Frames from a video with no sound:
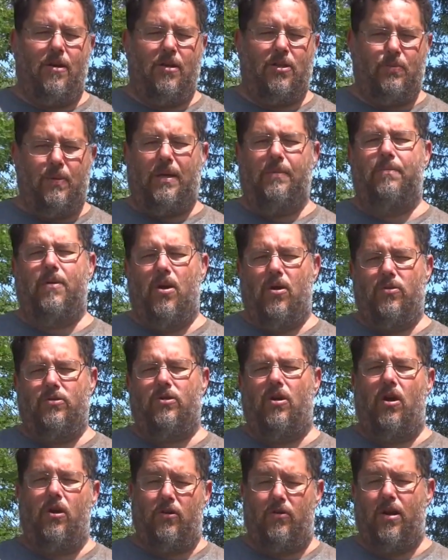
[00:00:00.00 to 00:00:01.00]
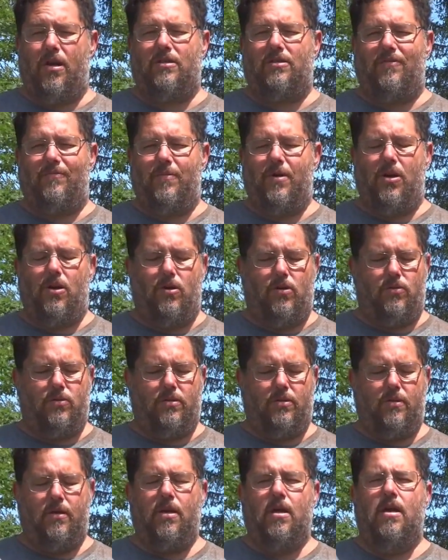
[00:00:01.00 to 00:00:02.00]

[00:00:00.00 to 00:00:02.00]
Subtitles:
Speed bows are aggressive bows.